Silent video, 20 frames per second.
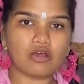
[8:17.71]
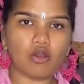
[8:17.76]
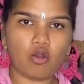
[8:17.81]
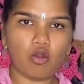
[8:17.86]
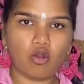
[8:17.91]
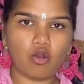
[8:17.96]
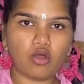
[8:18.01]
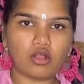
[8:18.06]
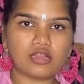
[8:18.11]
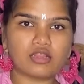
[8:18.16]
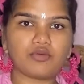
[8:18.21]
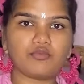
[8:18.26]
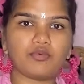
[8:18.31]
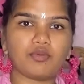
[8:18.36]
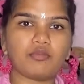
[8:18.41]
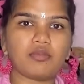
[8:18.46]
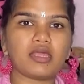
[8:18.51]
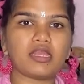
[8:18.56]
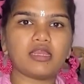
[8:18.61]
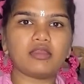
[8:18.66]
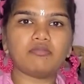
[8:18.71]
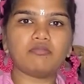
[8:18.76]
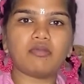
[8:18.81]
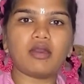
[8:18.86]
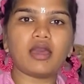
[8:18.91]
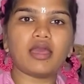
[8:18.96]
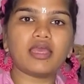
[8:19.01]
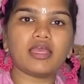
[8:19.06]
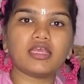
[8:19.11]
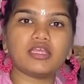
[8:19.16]
all the women in
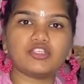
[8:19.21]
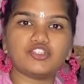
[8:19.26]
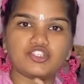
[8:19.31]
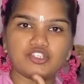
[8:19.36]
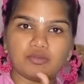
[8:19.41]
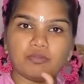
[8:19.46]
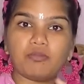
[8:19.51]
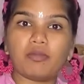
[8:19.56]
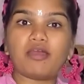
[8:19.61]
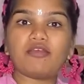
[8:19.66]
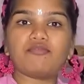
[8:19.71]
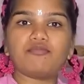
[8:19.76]
my